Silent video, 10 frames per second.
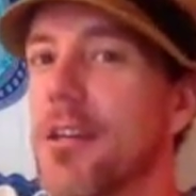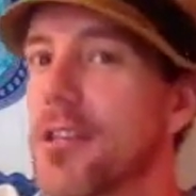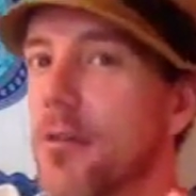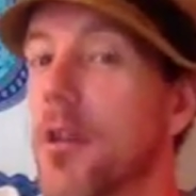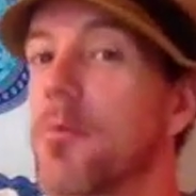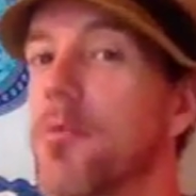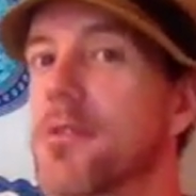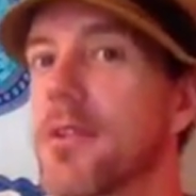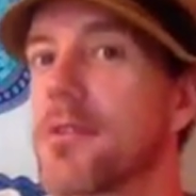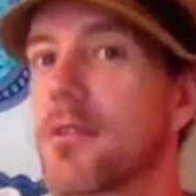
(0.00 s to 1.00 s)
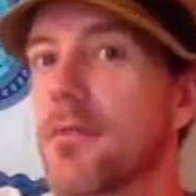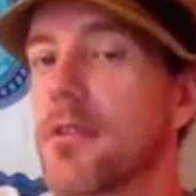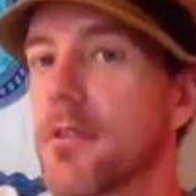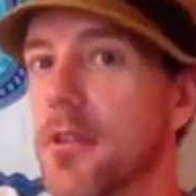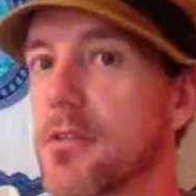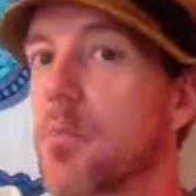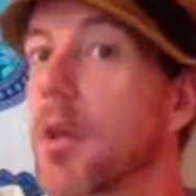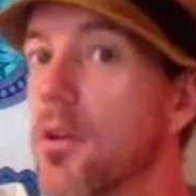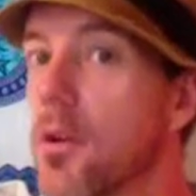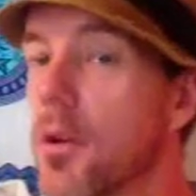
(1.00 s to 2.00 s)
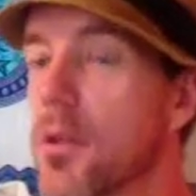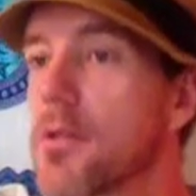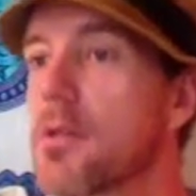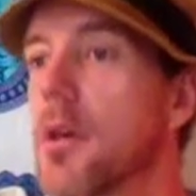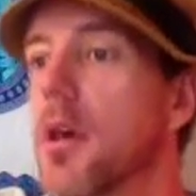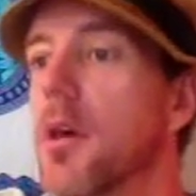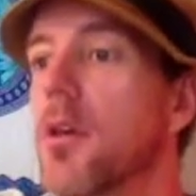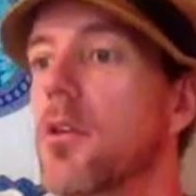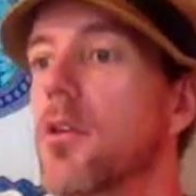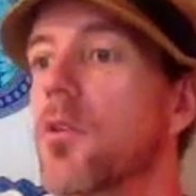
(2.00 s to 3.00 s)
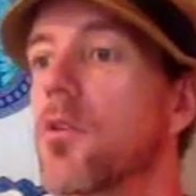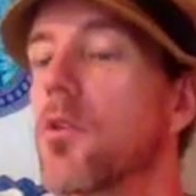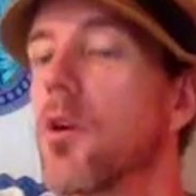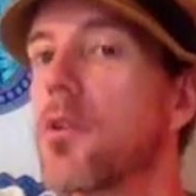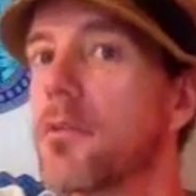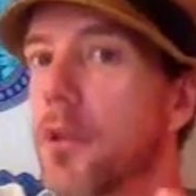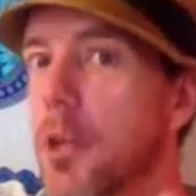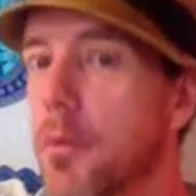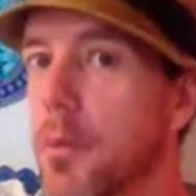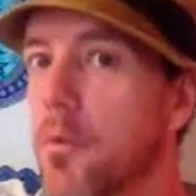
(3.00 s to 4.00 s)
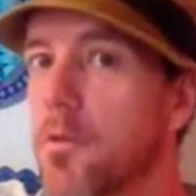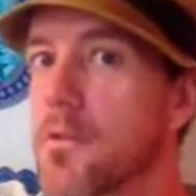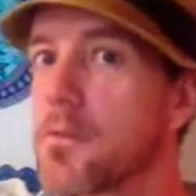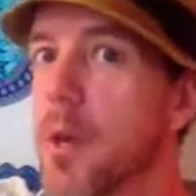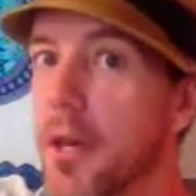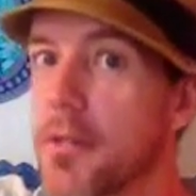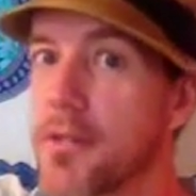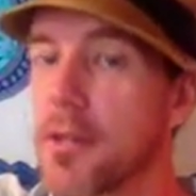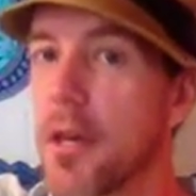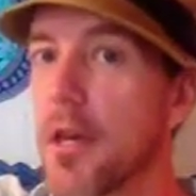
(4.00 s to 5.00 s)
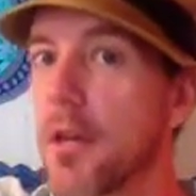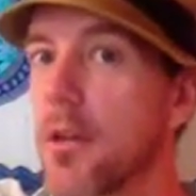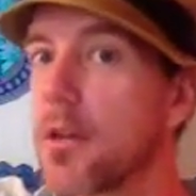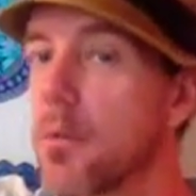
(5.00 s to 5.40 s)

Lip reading: generally more sensitive to things because you're developing more space and